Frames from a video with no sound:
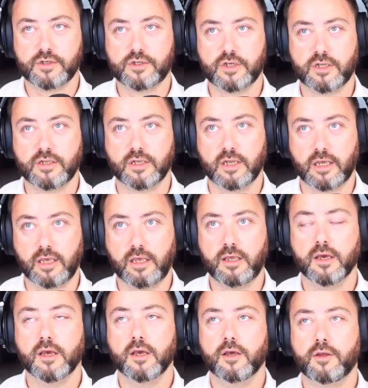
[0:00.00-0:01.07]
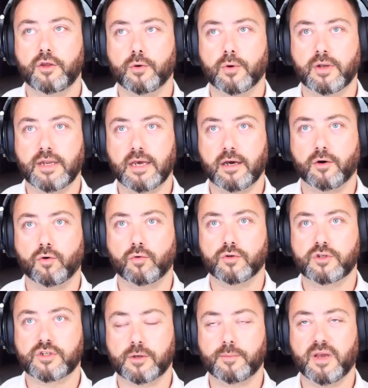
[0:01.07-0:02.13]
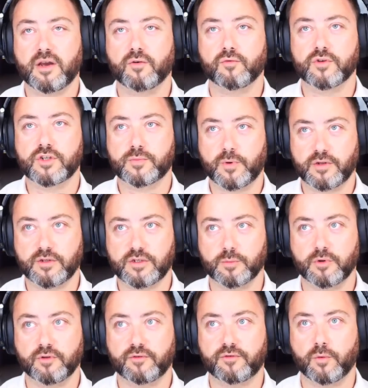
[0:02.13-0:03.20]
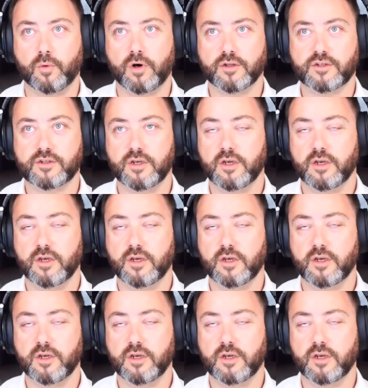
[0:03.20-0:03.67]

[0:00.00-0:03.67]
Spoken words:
Suddenly, you are now somehow responsible for what